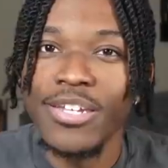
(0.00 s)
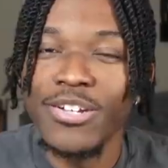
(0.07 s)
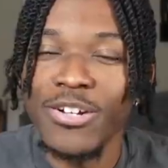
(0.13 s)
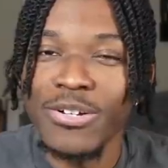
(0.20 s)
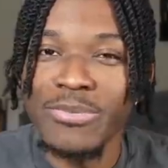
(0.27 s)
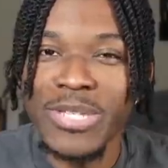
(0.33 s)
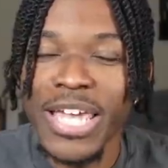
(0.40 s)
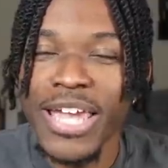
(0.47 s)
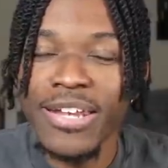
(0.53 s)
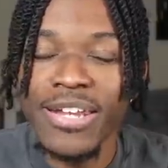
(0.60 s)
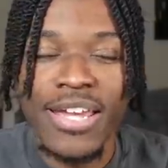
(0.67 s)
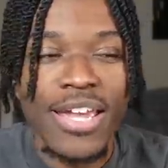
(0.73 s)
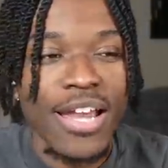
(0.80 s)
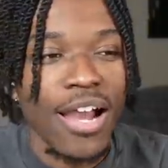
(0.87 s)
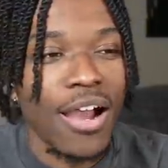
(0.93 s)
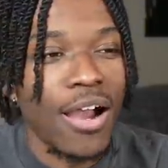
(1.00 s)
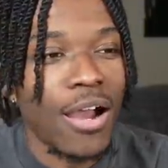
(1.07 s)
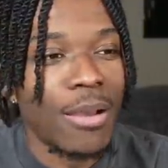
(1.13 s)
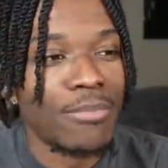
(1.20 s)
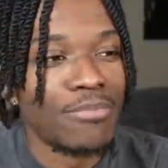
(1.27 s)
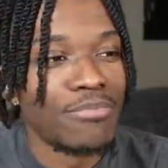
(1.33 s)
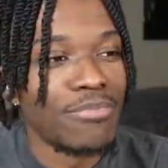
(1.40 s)
you know what I'm saying?
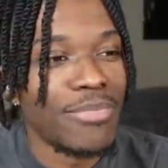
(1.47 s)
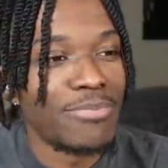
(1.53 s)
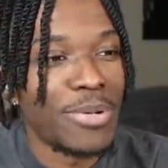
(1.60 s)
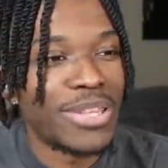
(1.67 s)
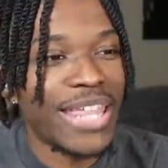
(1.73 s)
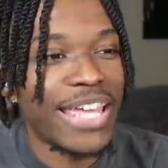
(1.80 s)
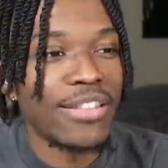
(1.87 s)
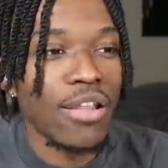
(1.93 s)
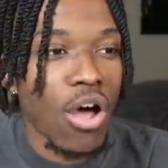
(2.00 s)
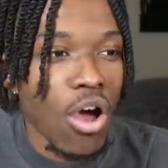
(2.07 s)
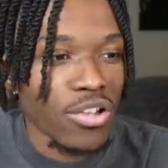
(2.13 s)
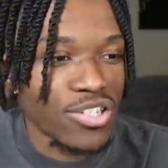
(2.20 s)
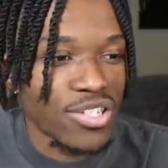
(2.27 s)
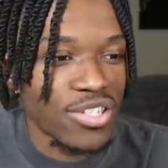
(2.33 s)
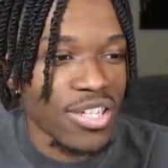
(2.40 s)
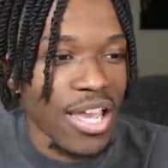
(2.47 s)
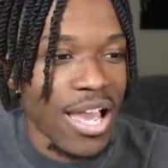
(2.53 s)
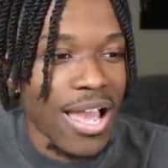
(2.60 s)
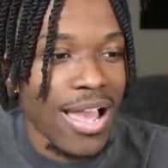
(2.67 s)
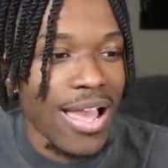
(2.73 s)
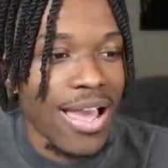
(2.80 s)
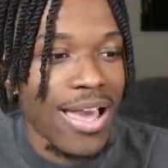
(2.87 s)
Um, but they lost
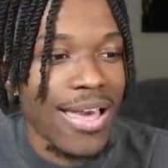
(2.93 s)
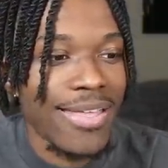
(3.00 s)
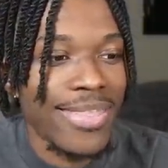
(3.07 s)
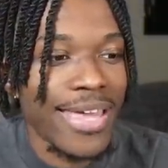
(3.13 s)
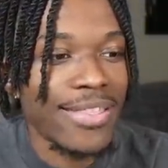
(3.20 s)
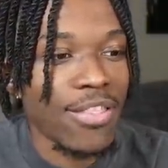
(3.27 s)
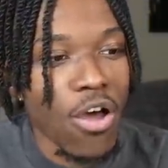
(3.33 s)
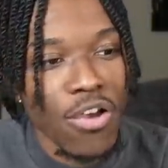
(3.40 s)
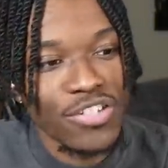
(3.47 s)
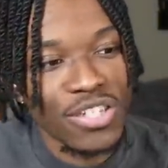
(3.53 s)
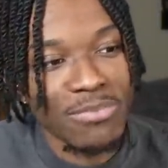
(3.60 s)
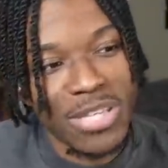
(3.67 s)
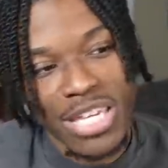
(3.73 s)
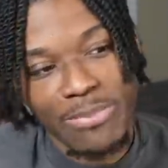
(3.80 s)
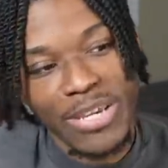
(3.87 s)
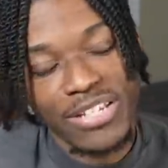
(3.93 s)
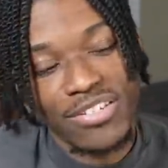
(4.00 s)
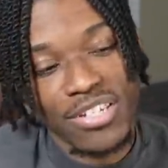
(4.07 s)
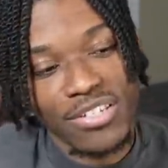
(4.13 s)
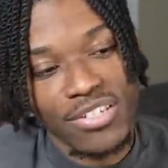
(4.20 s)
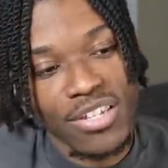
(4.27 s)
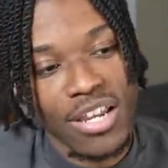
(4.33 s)
uh, they lost some key
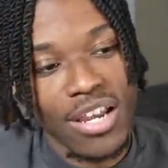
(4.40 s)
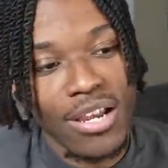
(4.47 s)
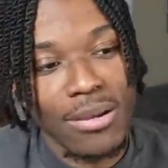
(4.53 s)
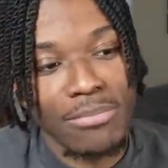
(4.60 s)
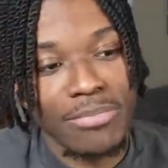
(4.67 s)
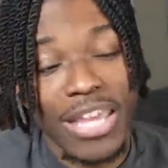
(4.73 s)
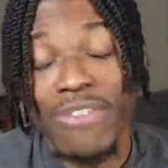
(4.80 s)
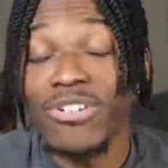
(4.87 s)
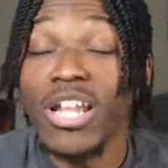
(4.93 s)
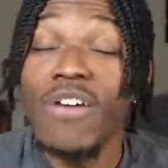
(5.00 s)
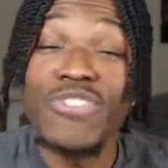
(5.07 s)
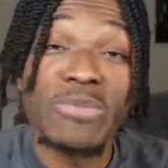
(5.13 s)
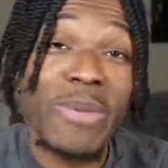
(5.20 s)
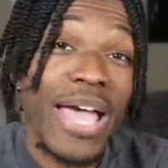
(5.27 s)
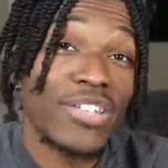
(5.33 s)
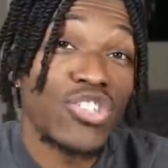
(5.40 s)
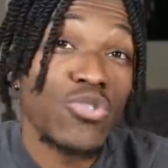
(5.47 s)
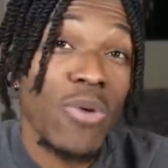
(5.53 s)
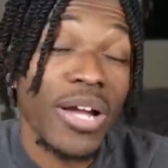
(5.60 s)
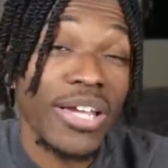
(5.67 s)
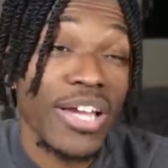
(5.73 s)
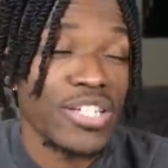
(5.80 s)
pieces. Um, Kevin Love is back
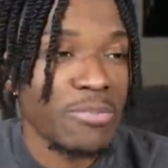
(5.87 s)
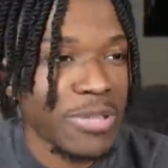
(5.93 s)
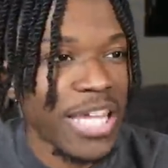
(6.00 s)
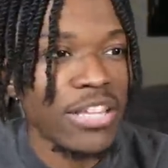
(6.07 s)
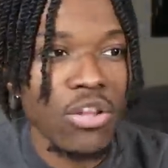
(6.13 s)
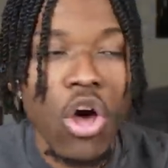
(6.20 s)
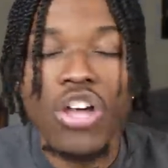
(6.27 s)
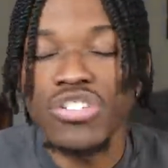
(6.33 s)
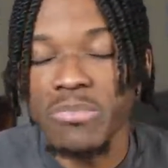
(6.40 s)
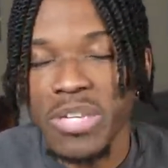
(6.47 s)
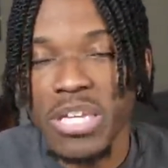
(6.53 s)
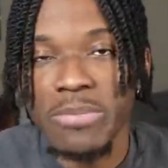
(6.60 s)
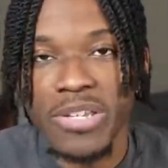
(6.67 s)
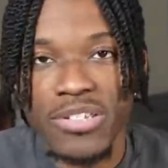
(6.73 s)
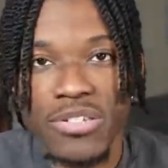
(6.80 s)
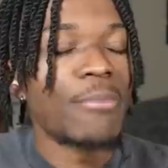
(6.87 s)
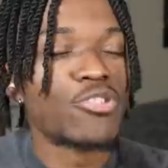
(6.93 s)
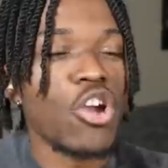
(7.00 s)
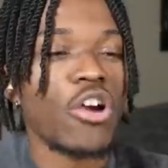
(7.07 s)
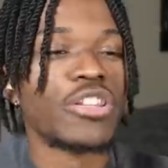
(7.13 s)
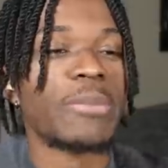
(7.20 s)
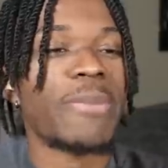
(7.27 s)
too, I guess, but they lost some key pieces. I'm
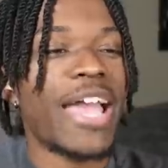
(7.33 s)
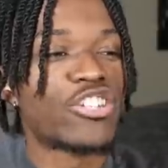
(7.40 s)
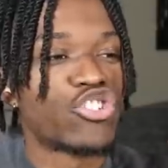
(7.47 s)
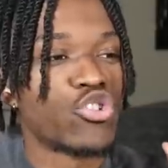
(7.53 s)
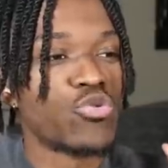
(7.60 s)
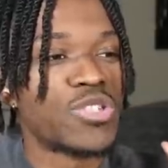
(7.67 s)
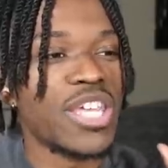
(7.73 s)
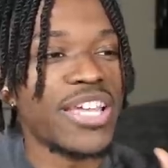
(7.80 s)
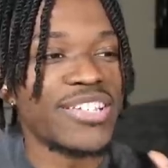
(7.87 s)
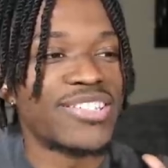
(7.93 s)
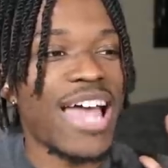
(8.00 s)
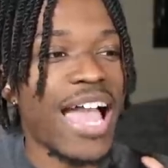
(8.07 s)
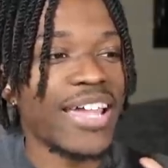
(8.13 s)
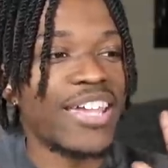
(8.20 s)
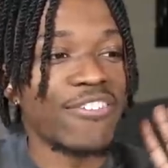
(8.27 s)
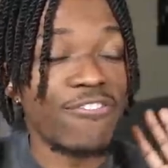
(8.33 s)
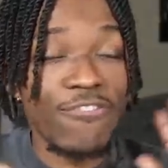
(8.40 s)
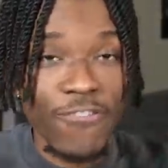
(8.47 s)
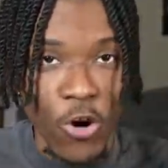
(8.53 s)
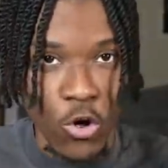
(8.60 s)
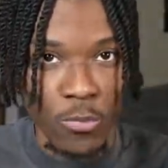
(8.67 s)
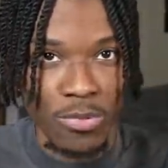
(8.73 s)
sorry, the Max Strus thing is not
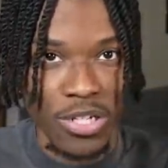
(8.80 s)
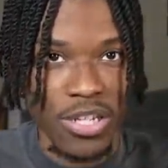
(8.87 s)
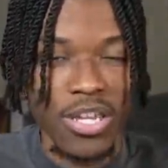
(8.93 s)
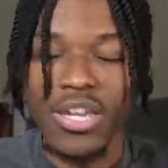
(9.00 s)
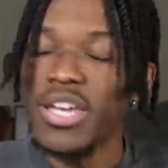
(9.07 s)
confirmed.